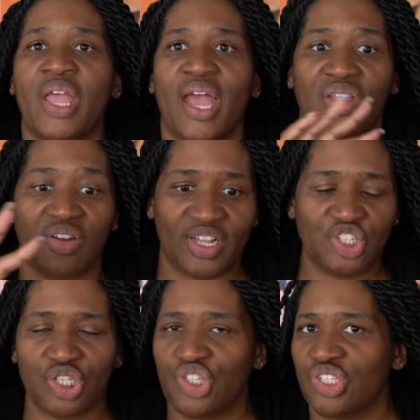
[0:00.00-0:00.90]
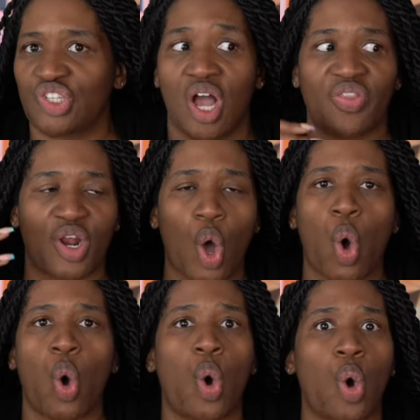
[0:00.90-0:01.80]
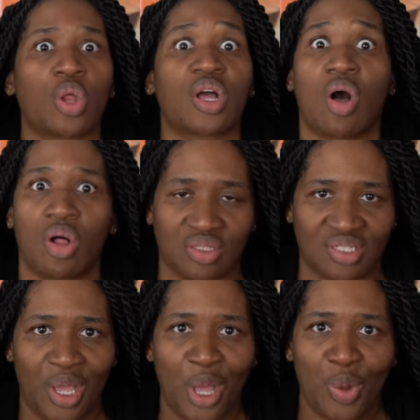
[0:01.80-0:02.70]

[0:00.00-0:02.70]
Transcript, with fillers: And then eventually she saw that a whole cult